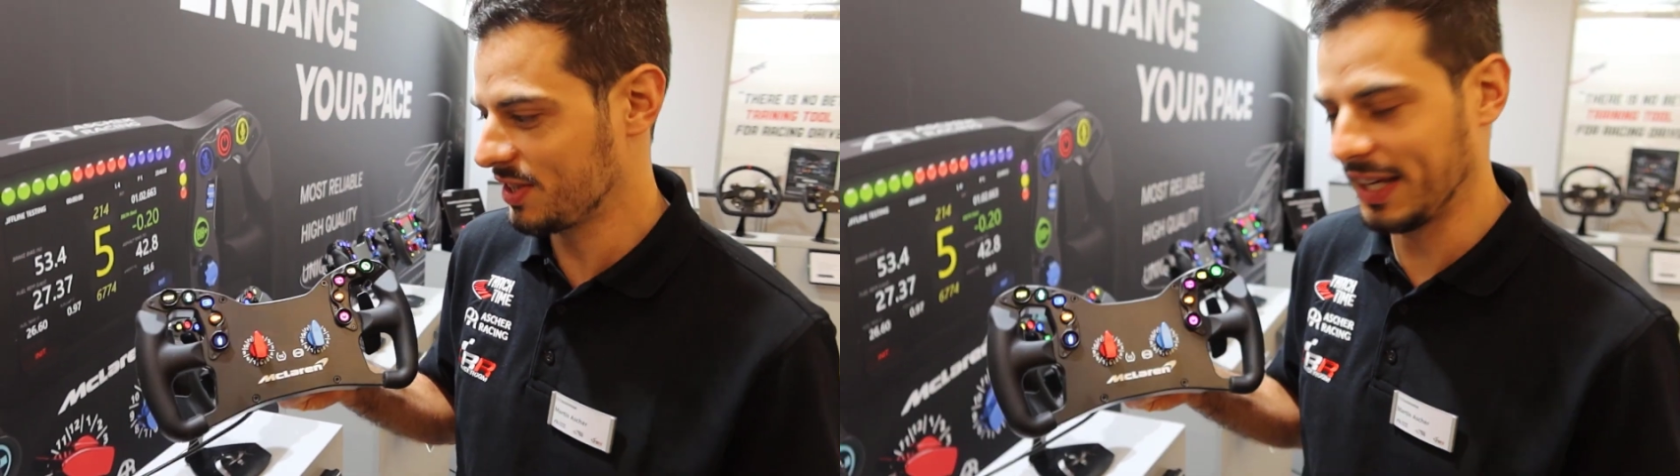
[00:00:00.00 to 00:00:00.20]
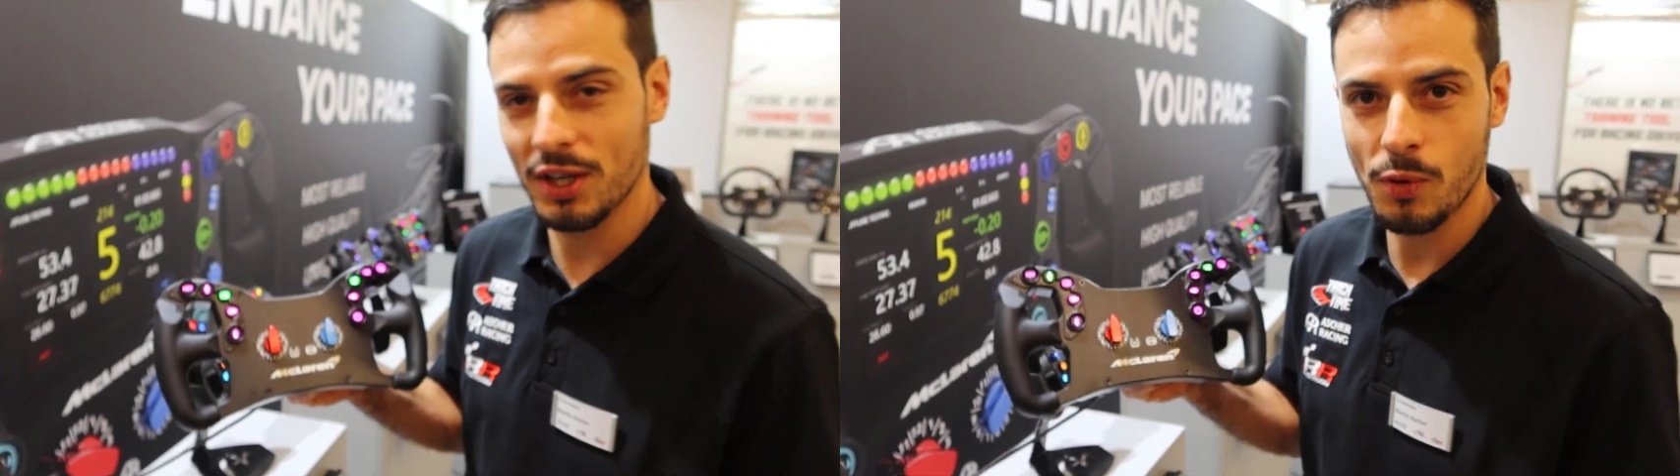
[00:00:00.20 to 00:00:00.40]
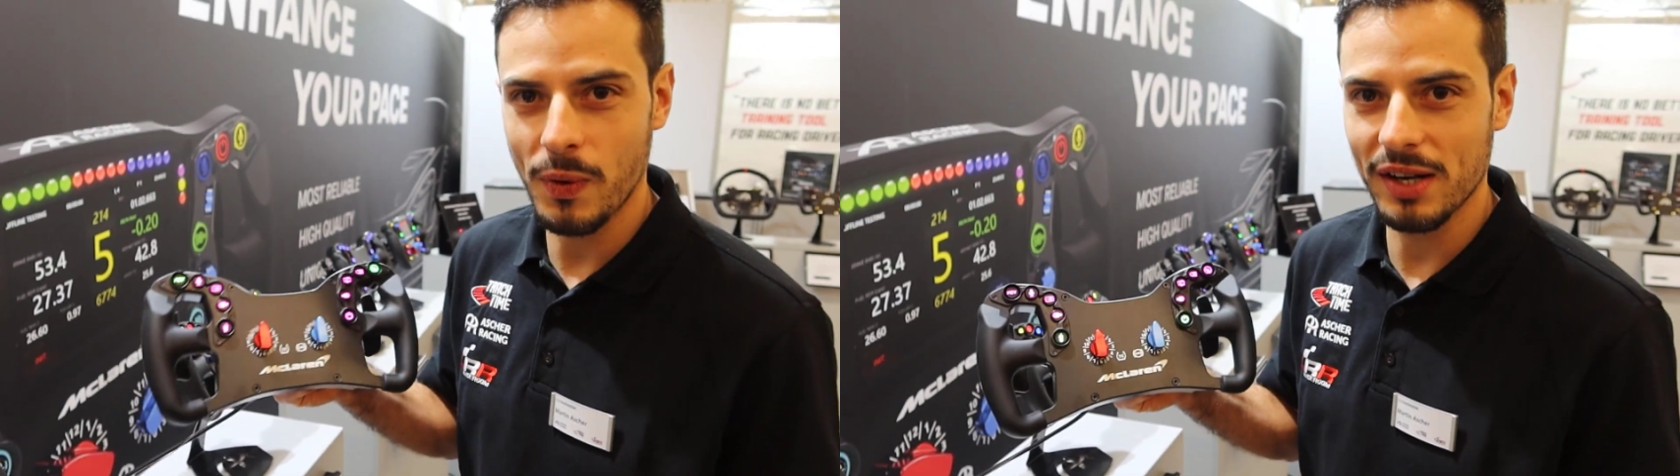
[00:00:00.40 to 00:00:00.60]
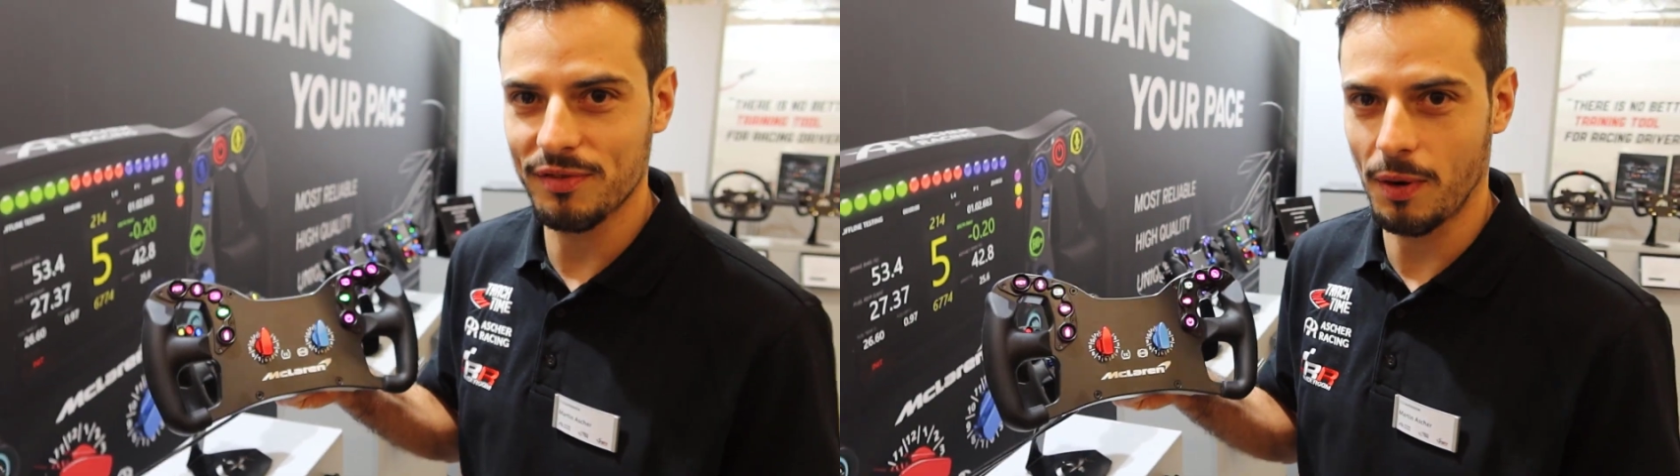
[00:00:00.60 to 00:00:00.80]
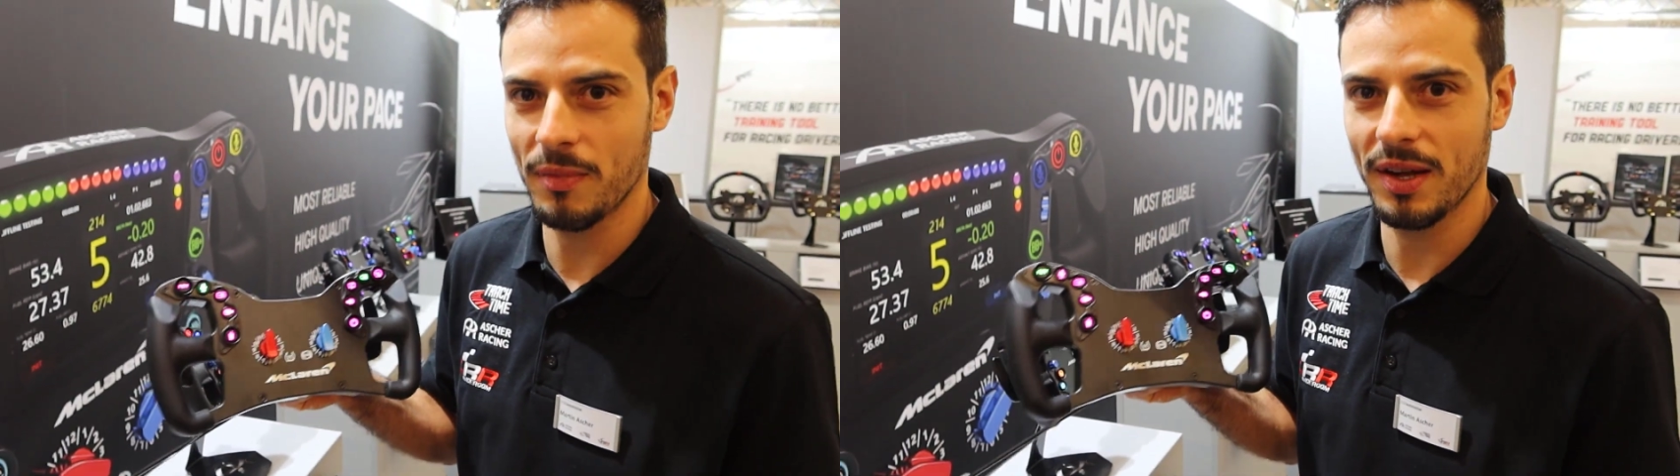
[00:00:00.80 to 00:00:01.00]
steering wheel
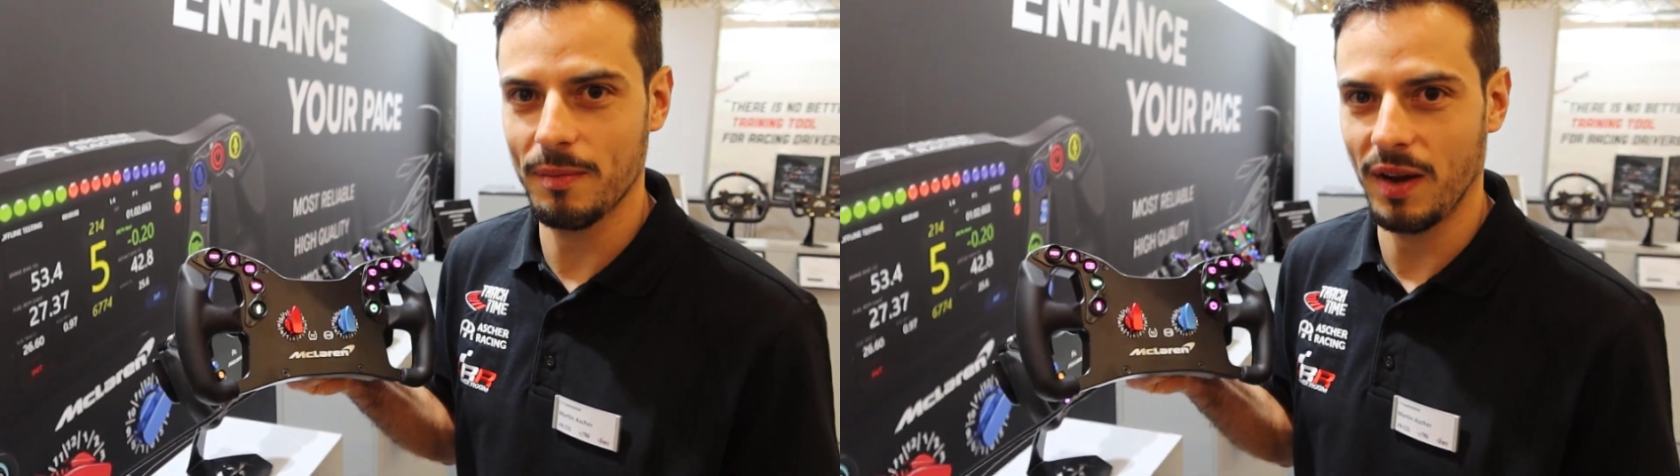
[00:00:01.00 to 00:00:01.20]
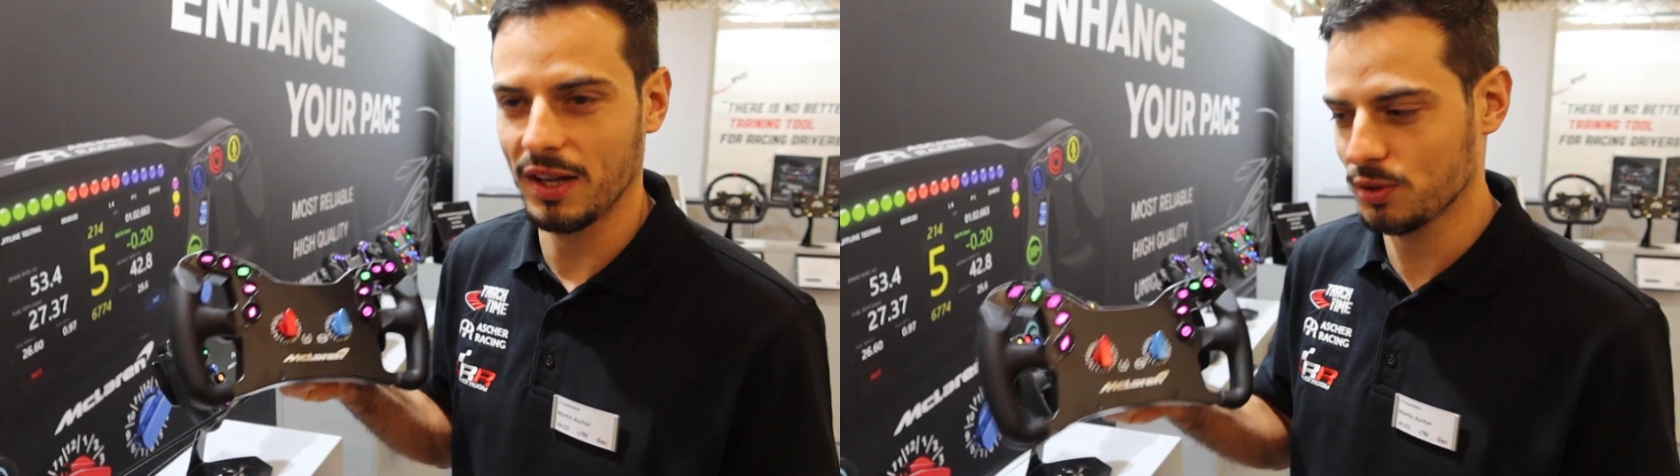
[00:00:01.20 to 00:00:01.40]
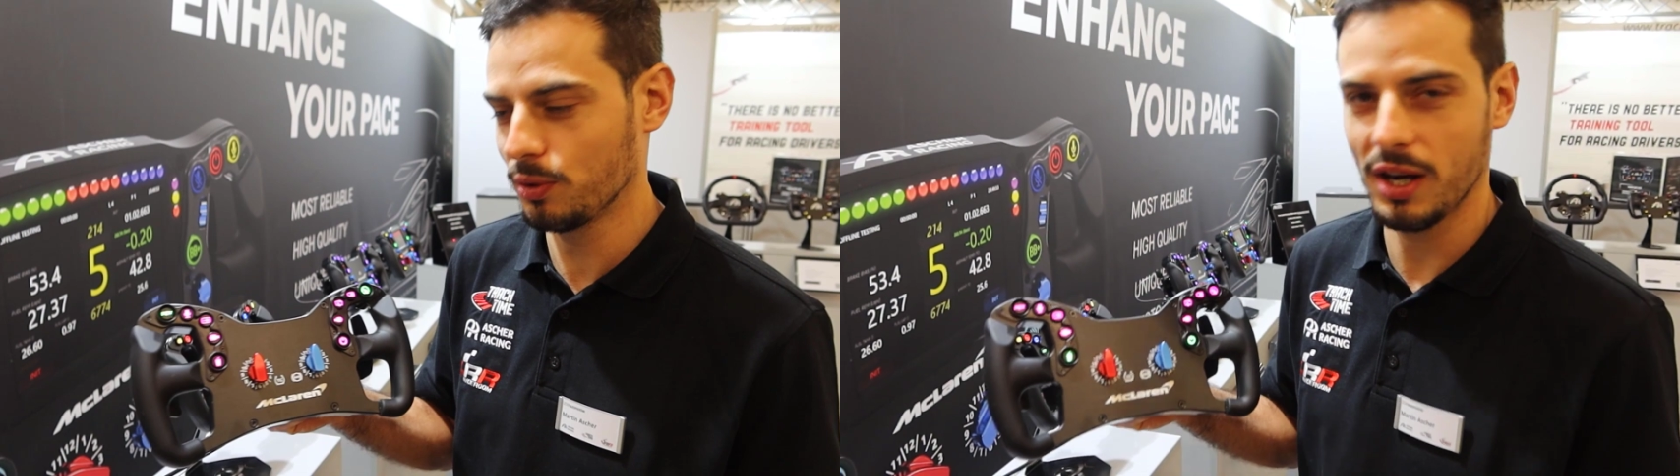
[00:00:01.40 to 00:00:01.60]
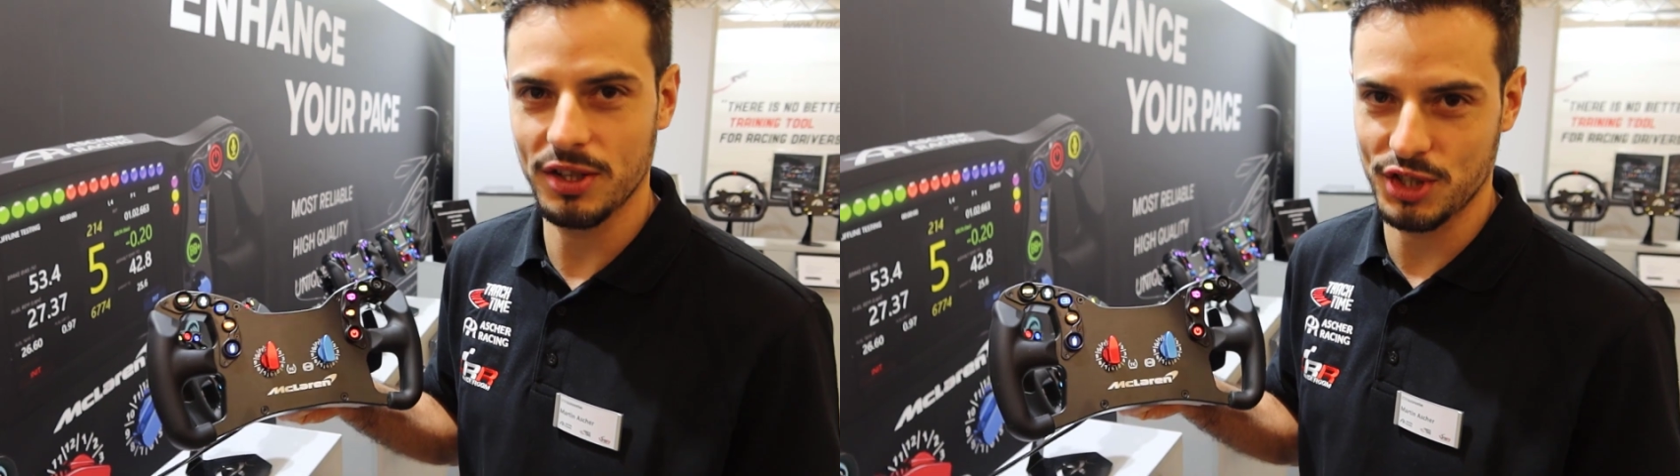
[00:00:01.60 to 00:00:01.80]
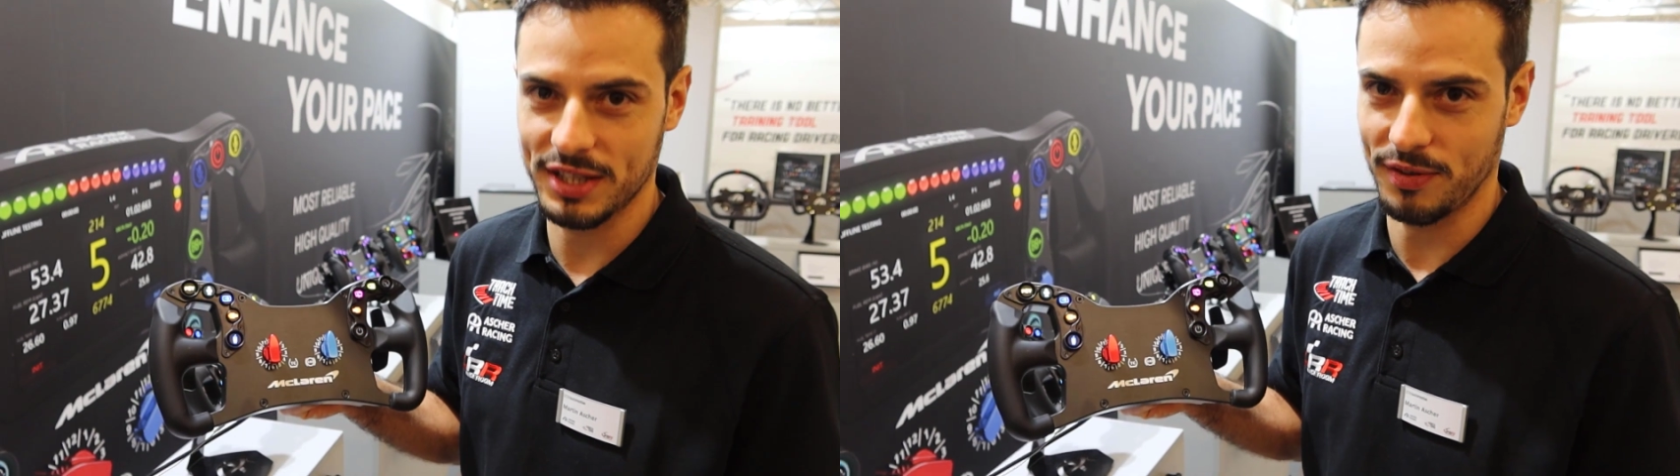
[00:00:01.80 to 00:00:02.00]
from the
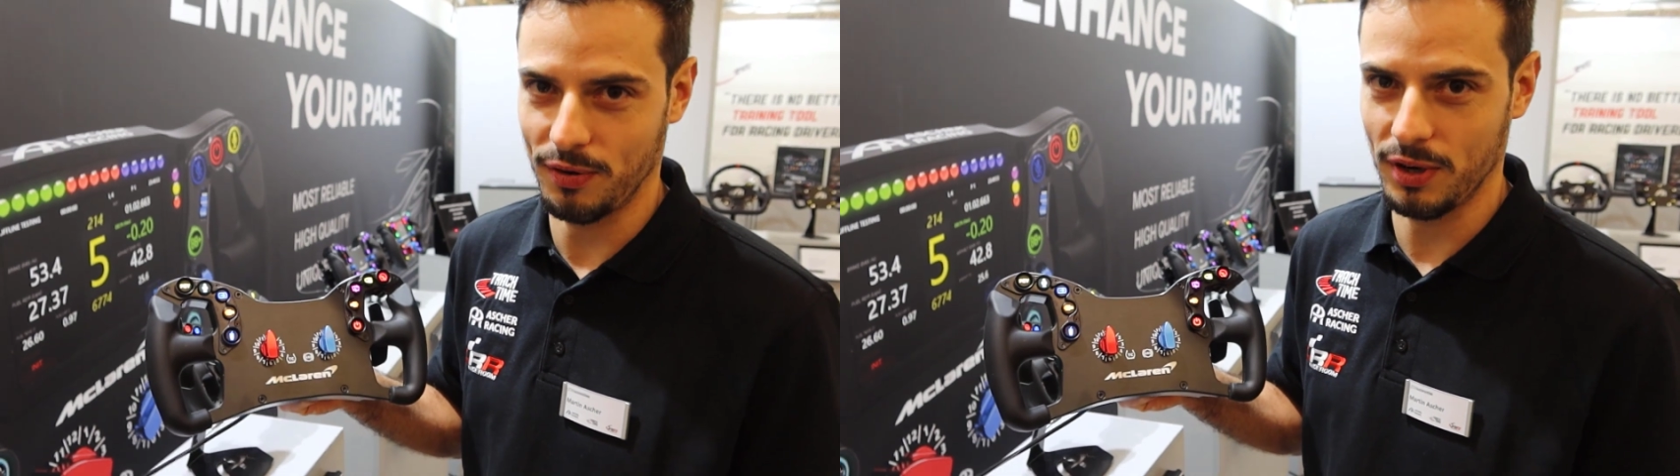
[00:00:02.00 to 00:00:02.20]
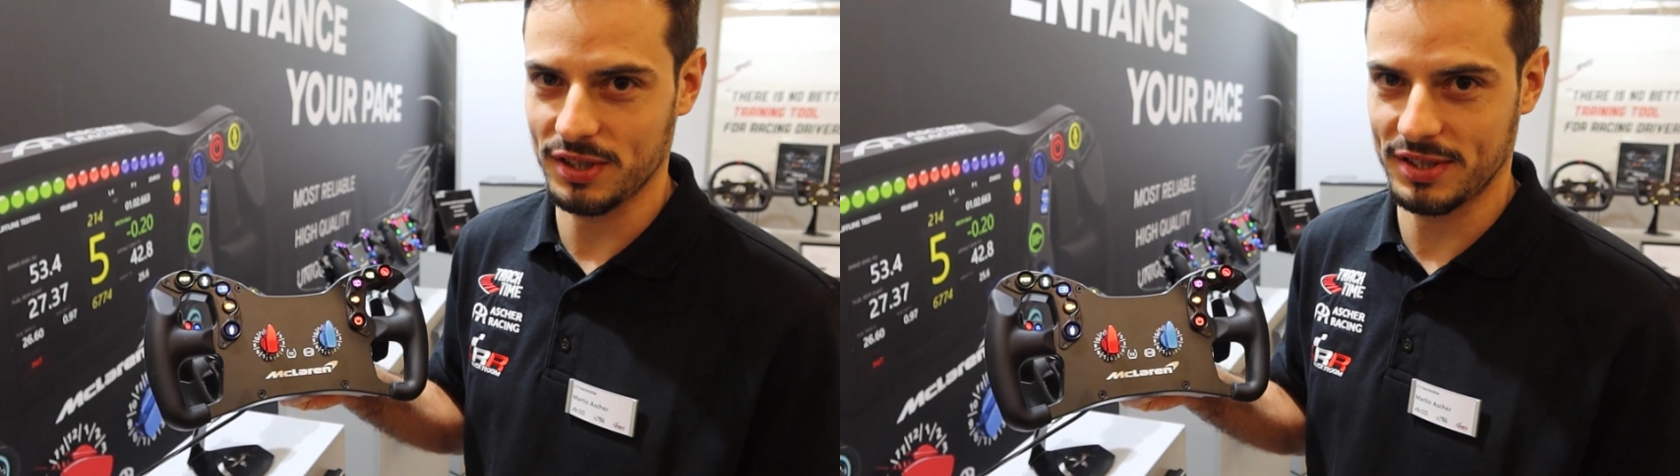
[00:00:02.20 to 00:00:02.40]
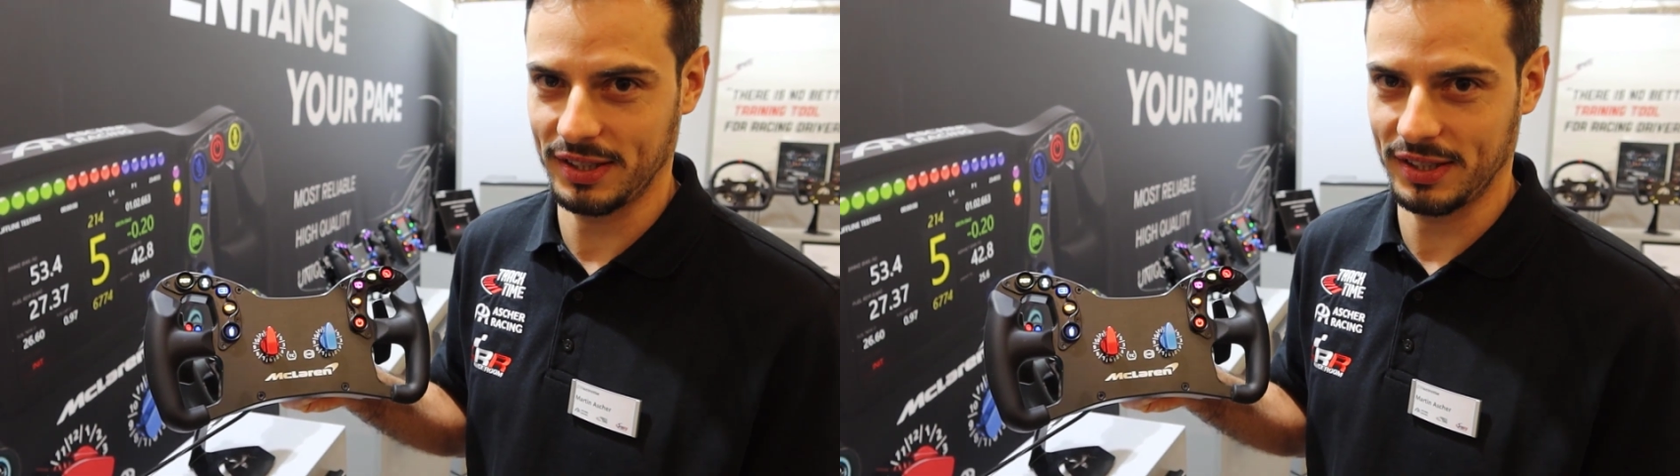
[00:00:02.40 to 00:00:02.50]
Artura GT4